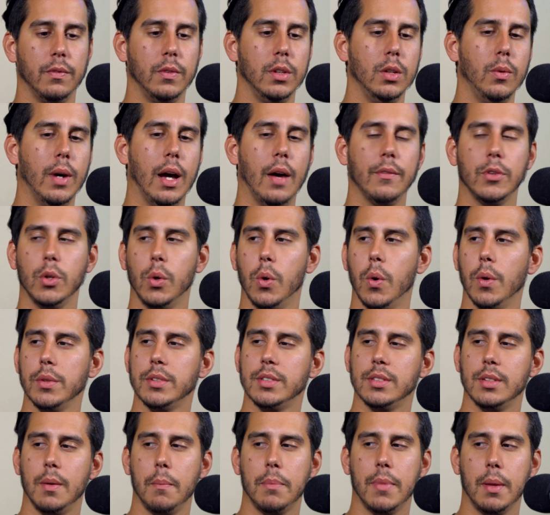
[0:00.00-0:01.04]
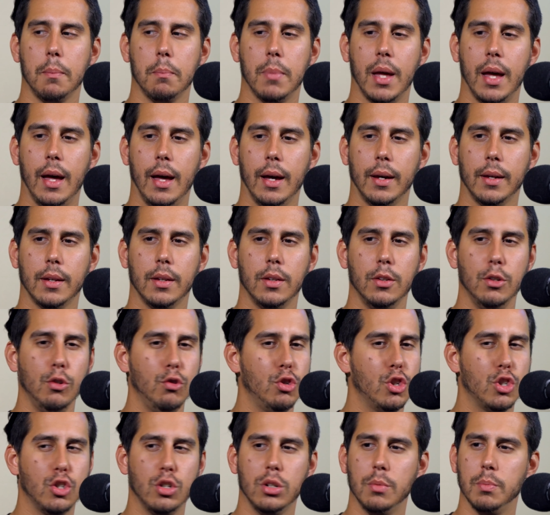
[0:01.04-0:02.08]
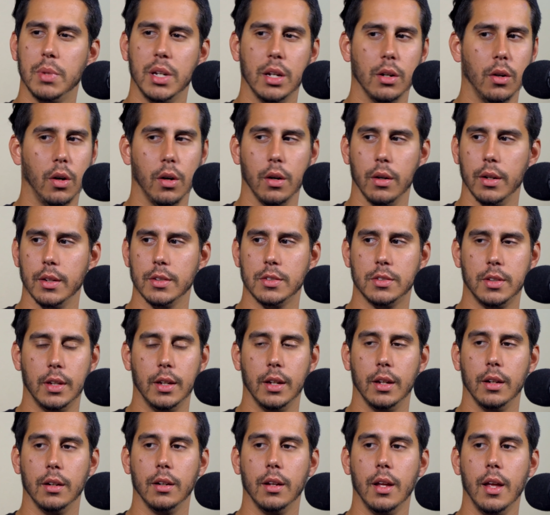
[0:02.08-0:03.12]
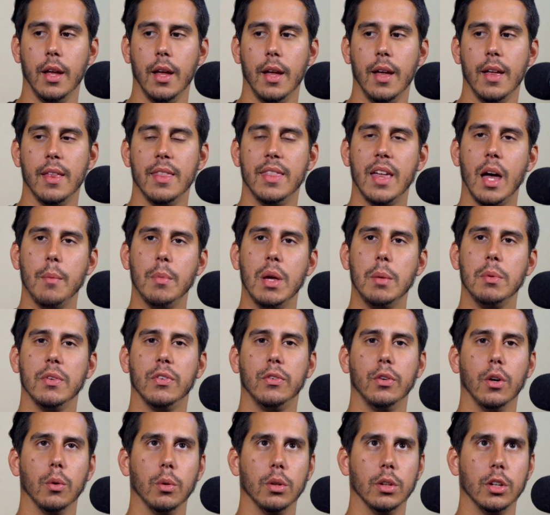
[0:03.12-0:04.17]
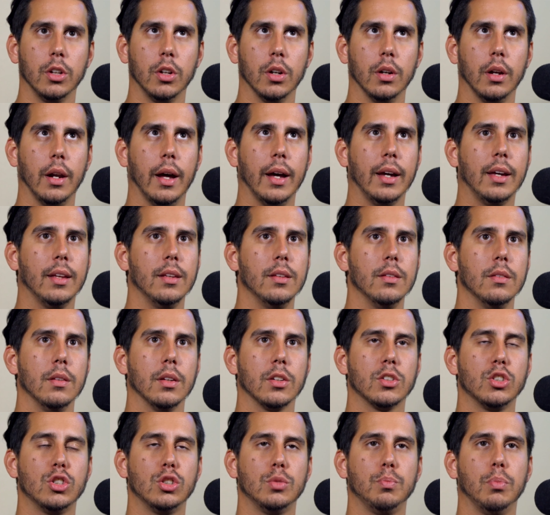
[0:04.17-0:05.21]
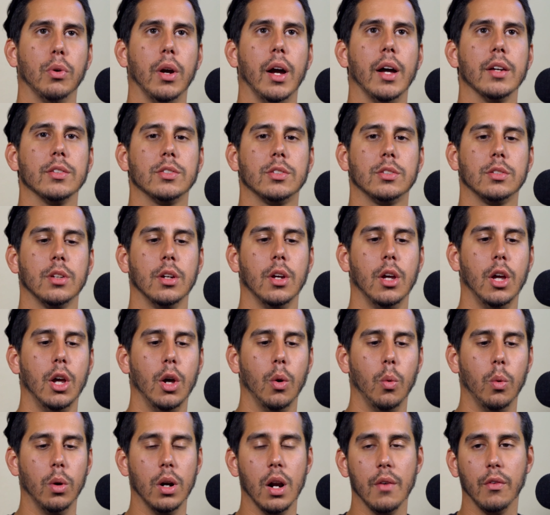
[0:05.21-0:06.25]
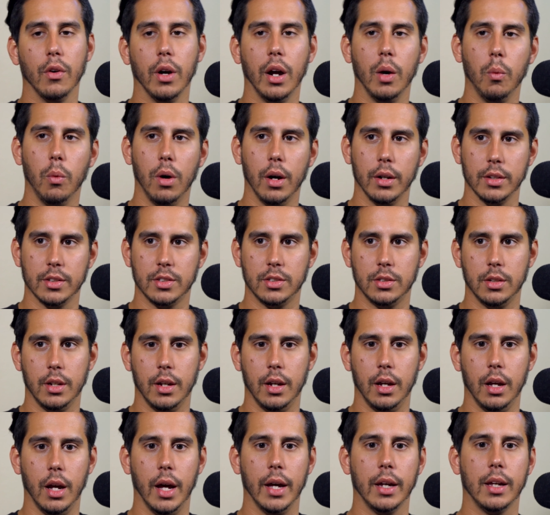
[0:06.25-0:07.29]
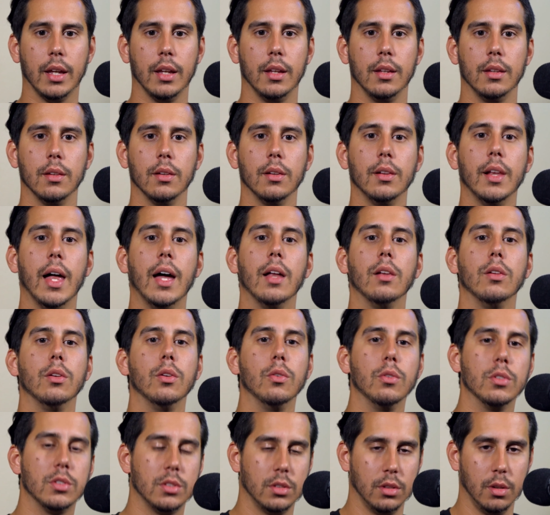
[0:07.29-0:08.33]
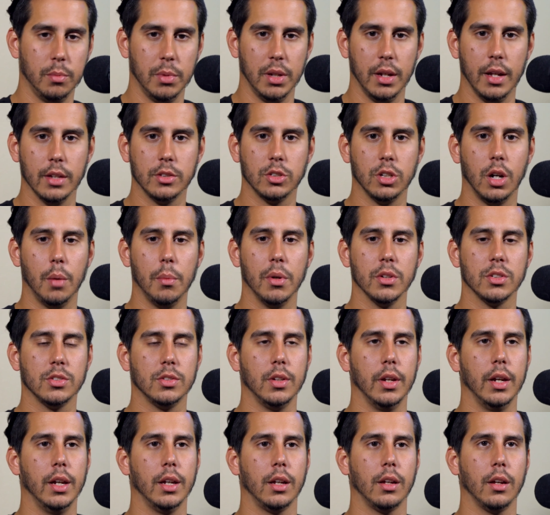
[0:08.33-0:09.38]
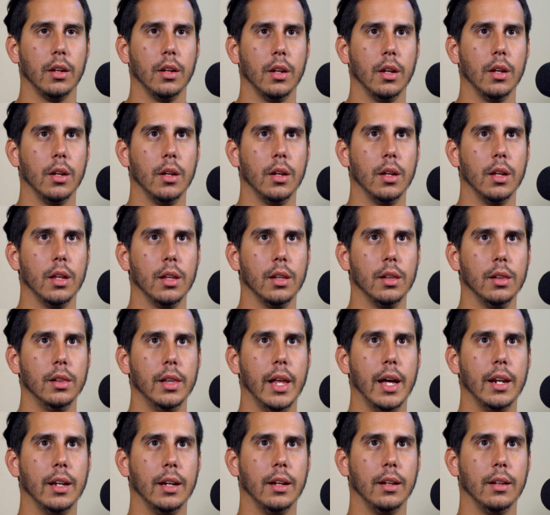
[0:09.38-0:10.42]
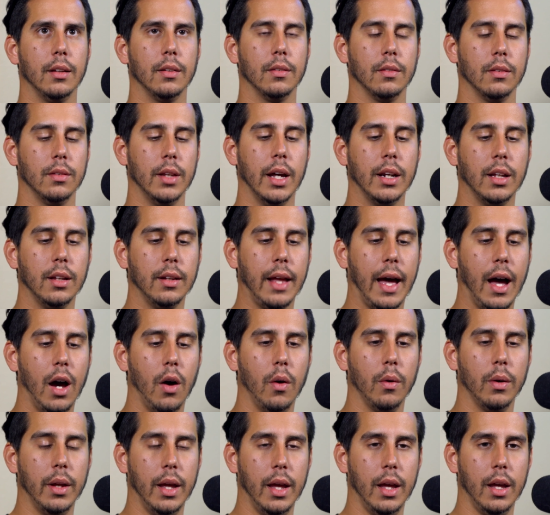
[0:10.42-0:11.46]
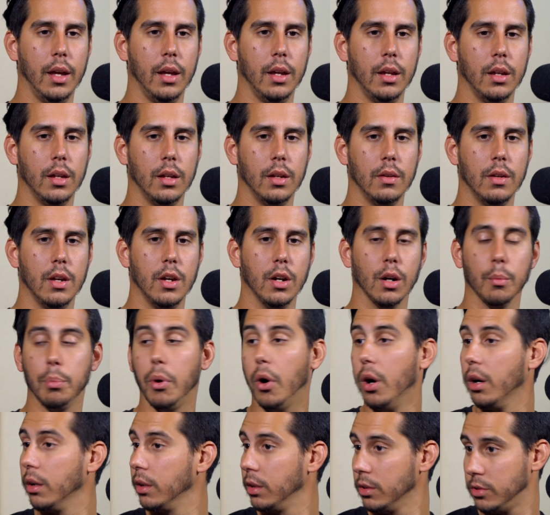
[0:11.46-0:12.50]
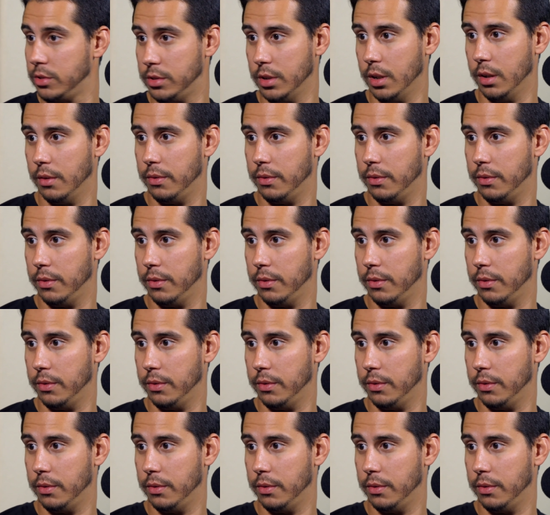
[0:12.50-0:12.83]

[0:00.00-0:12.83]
you have to hold something back, you shouldn't be an artist. And that made me feel really good. I can express whatever I want to say. I can let loose a bit. It's almost like letting out a inner part of yourself.